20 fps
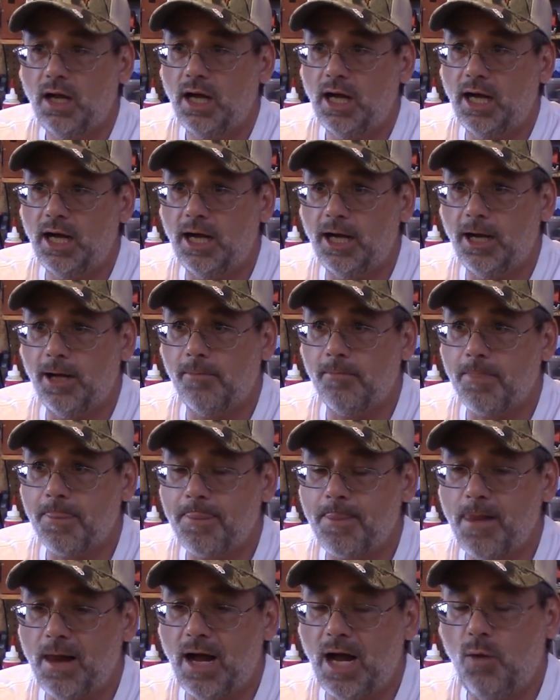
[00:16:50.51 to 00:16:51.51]
um,
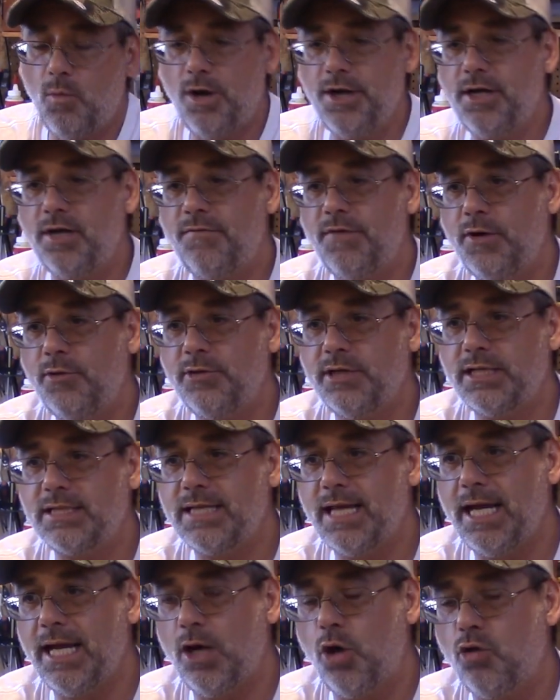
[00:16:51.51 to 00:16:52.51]
I wonder if he were to
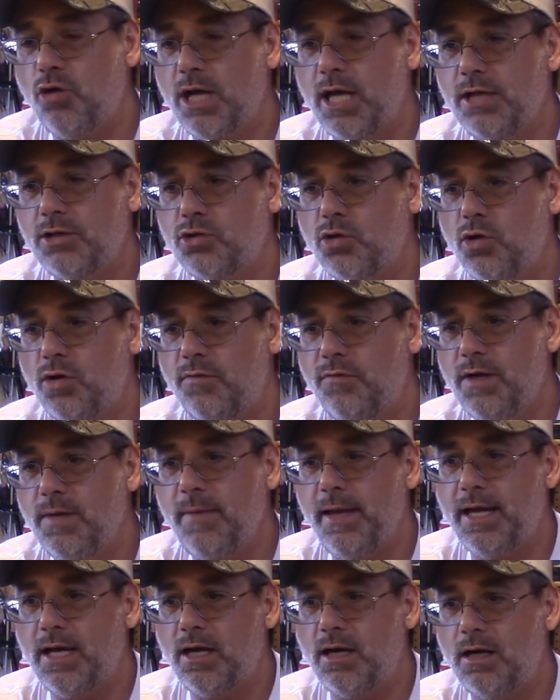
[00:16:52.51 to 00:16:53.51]
say, okay, so if we
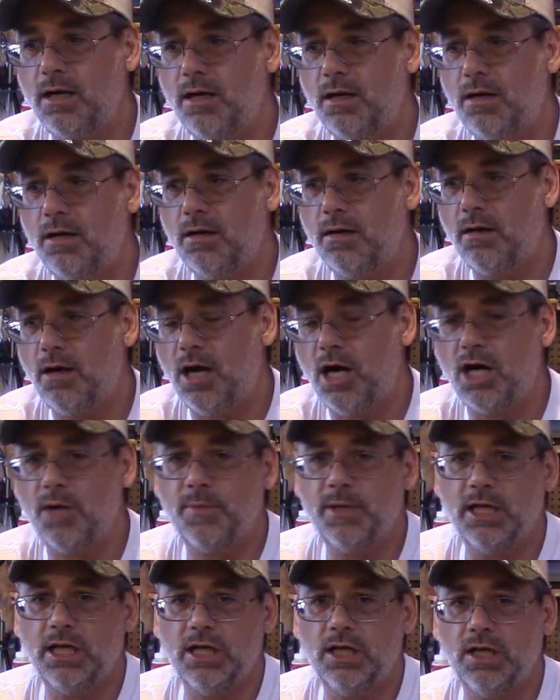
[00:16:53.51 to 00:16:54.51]
make our
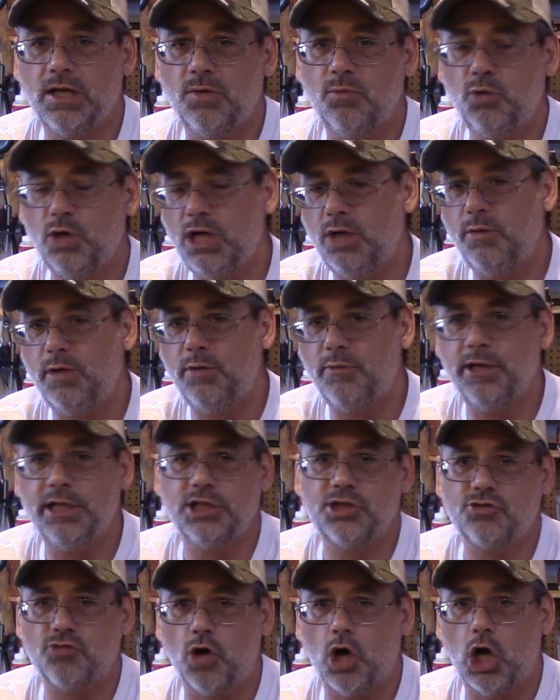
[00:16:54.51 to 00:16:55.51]
army really, really, really
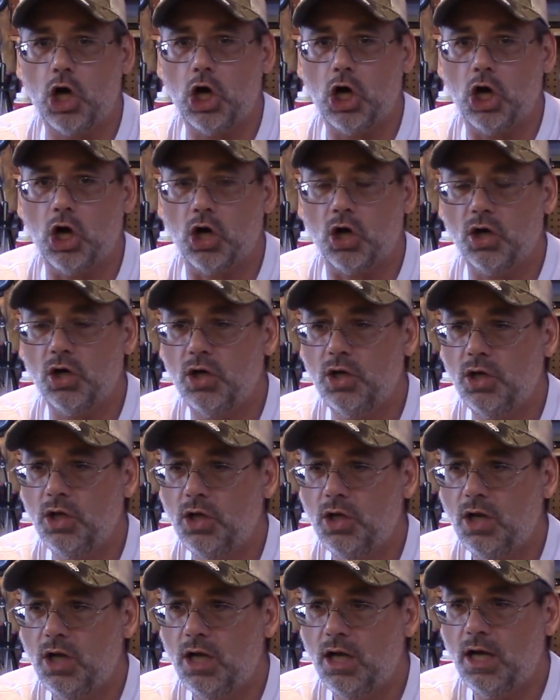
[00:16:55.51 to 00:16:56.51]
strong,
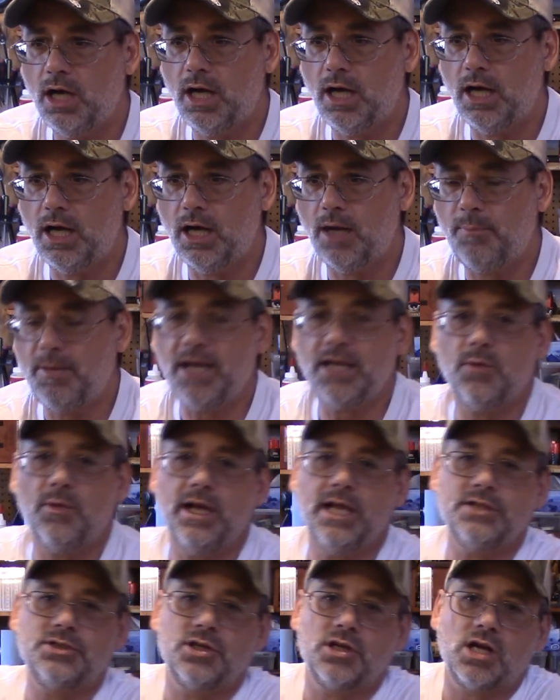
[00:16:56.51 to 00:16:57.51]
uh, by the
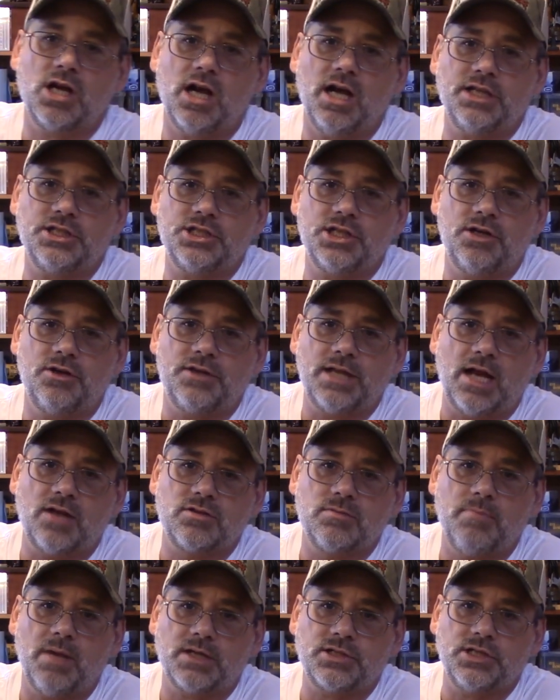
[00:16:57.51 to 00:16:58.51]
way, it's going to cost you another
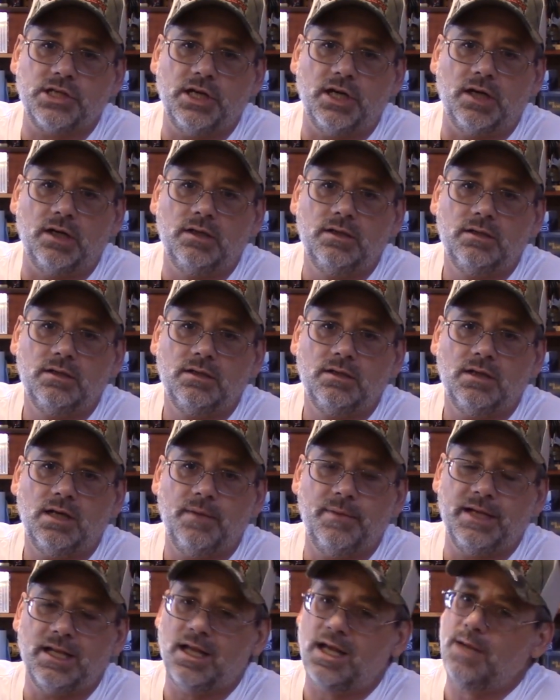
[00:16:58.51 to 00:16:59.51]
thousand bucks a year.
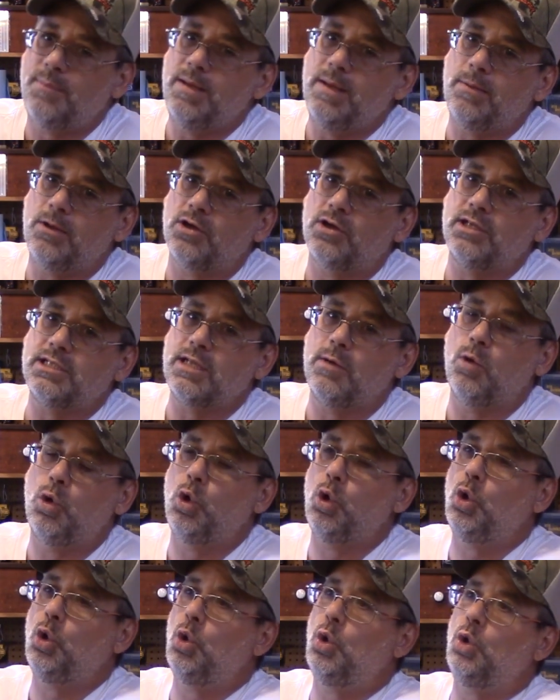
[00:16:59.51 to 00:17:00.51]
I mean, a lot of people are going to say, well,
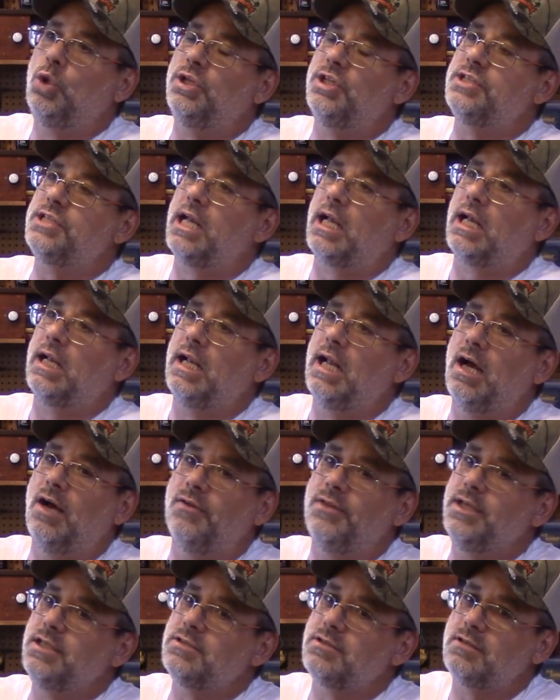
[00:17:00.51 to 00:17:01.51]
hold a second
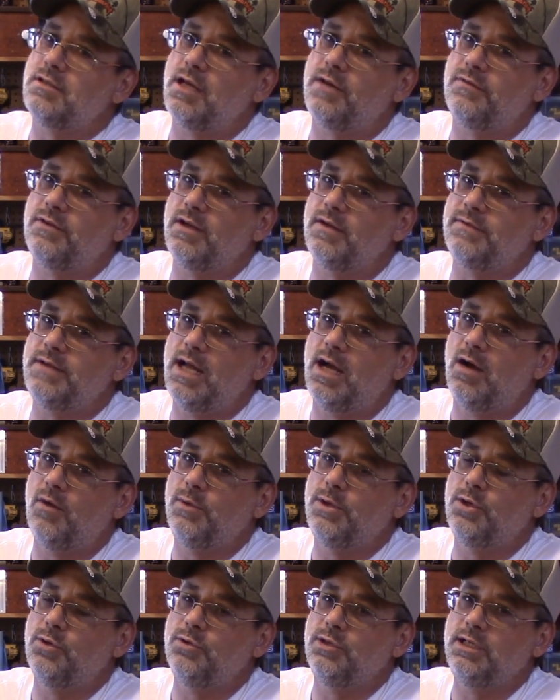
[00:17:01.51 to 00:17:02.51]
now. Things are tough enough now.
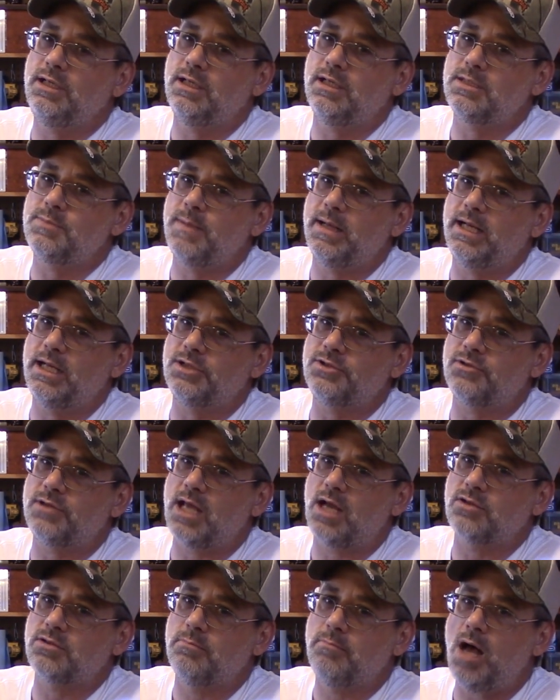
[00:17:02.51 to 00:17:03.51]
We don't need to spend an extra
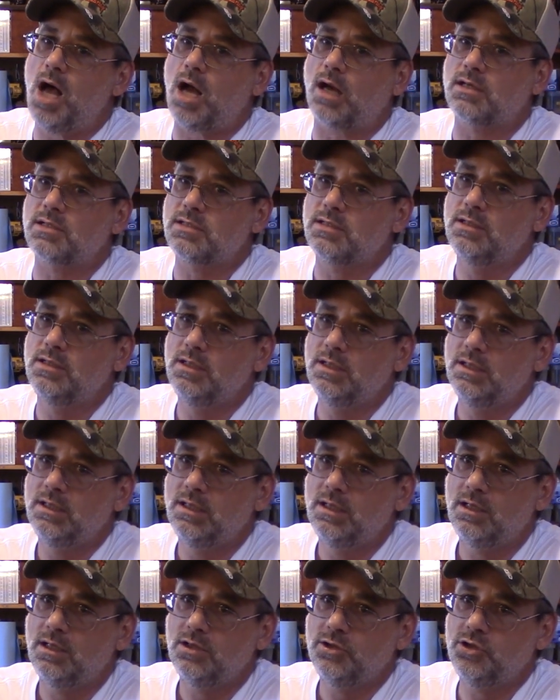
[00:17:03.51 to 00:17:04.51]
thousand bucks.
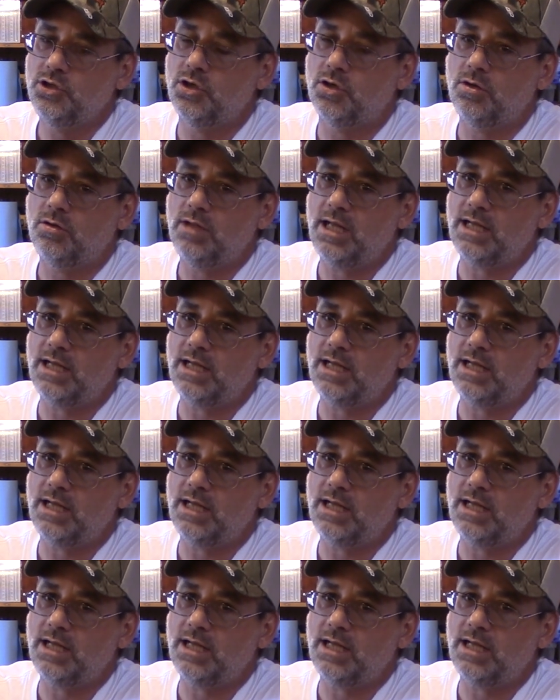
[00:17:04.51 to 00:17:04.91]
You know,